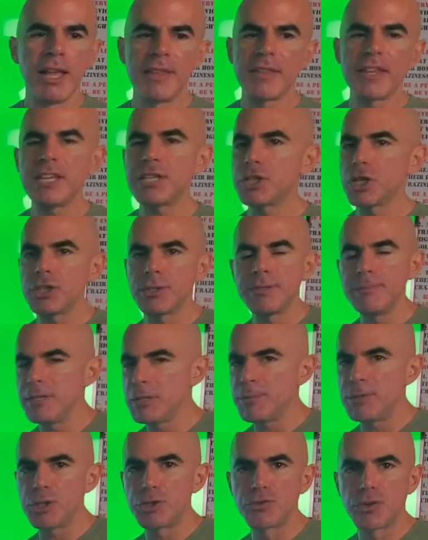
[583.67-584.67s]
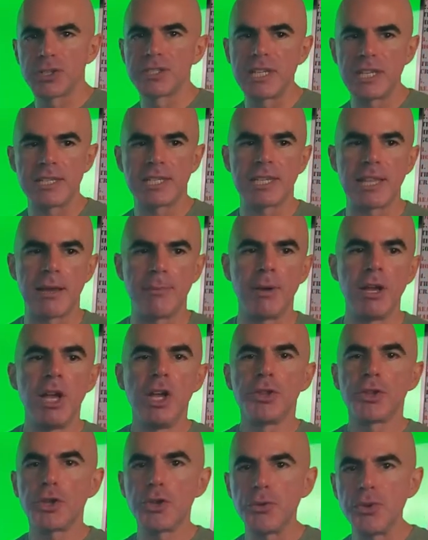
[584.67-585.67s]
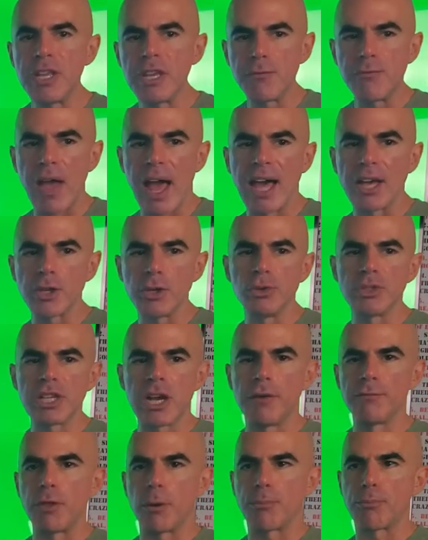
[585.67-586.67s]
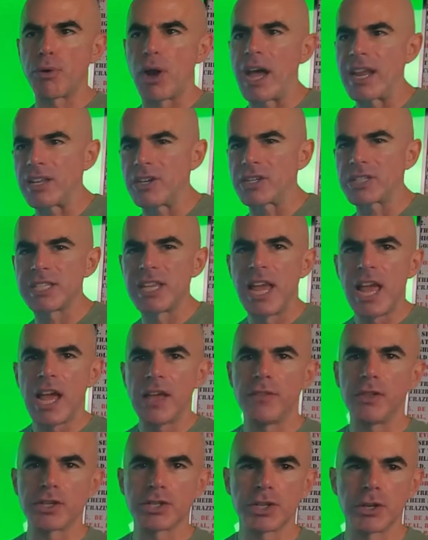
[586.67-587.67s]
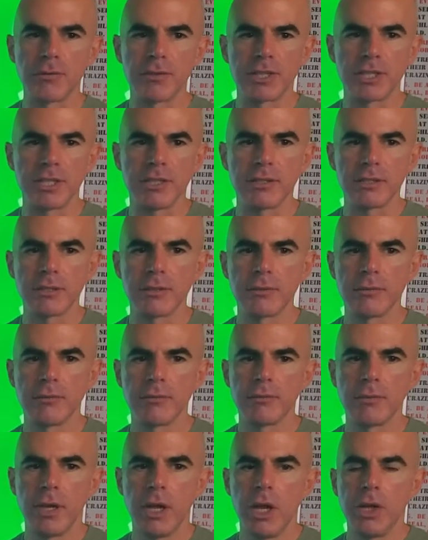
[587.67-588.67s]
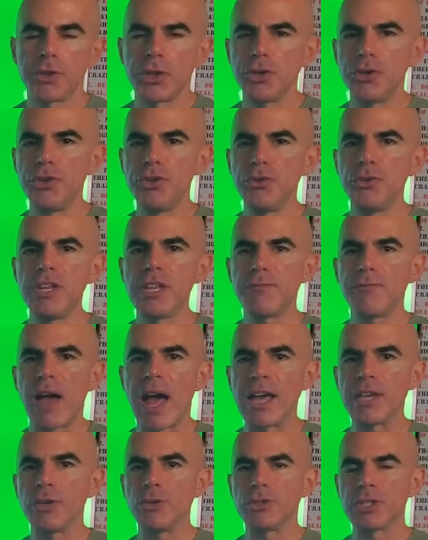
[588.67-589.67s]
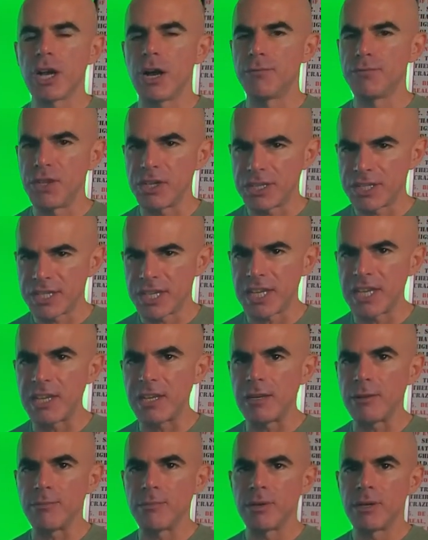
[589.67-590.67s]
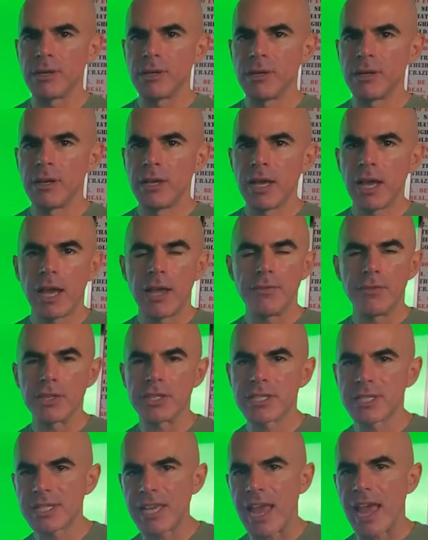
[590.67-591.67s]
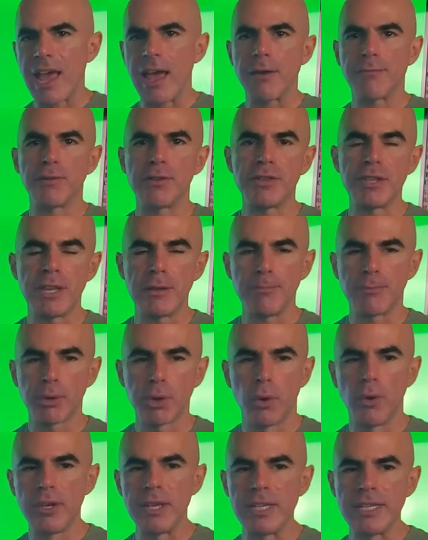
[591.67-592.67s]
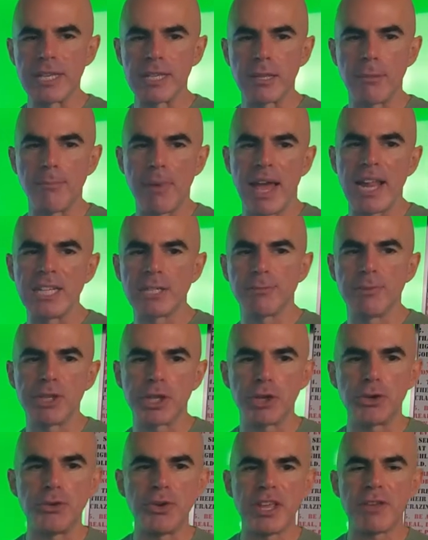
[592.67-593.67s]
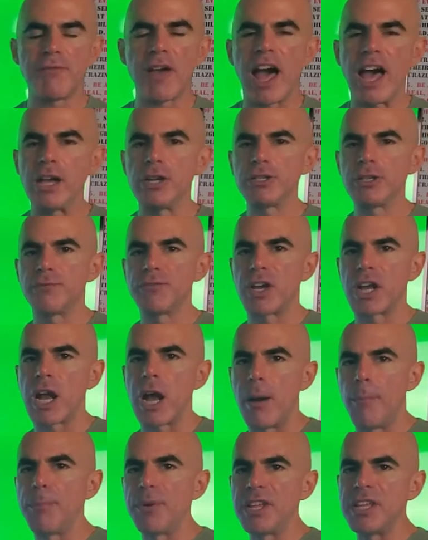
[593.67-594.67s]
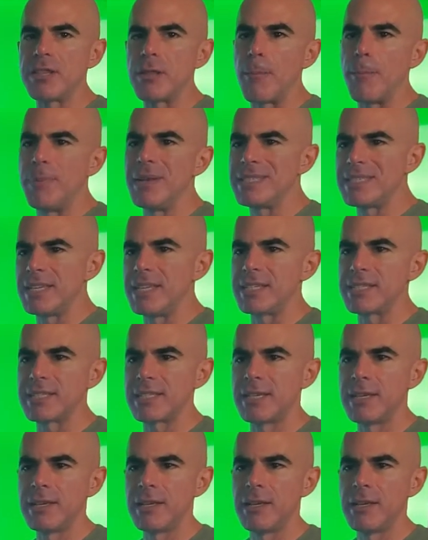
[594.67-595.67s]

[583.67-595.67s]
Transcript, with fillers: They need to, needs to be drilled into them the unique values of the products and the services, the unique values of the team and the staff and the employees and the management, the unique values of the company and the business